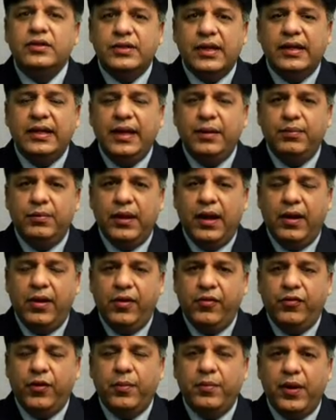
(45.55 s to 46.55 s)
Sandeep
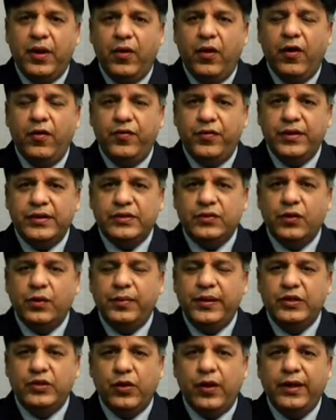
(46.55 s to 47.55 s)
Nair from my office
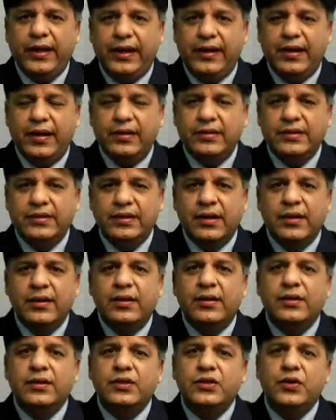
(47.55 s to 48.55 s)
will be joining us
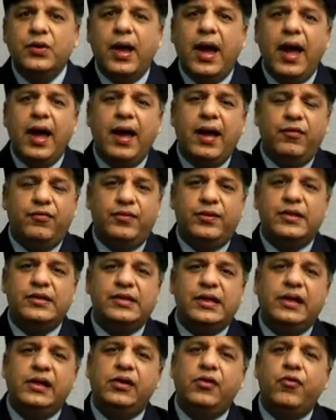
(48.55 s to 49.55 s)
to have
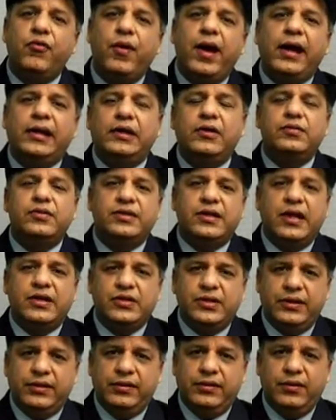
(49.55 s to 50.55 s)
this interactive
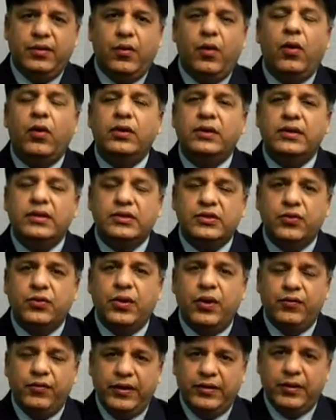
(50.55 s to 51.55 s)
session on the
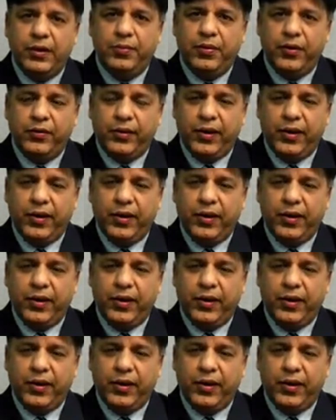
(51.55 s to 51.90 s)
student visa